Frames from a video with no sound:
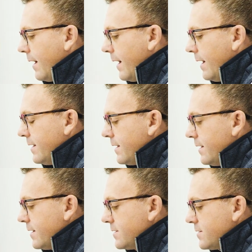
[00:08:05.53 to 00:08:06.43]
and it,
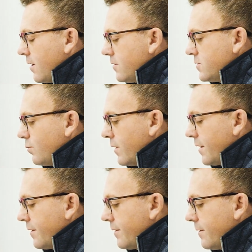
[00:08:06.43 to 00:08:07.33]
and it starts
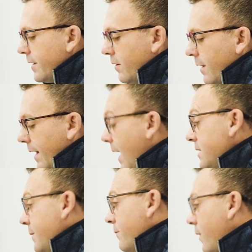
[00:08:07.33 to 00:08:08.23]
with, you know, and I
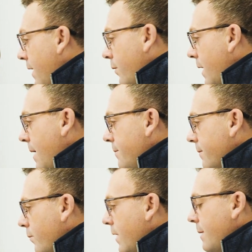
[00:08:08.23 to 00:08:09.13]
spent when I when I'm
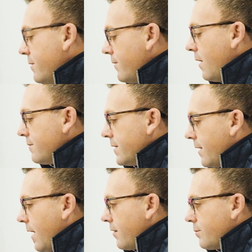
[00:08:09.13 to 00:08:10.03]
when I'm involved in
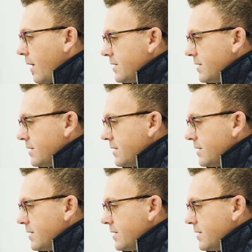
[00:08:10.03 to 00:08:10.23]
a hiring,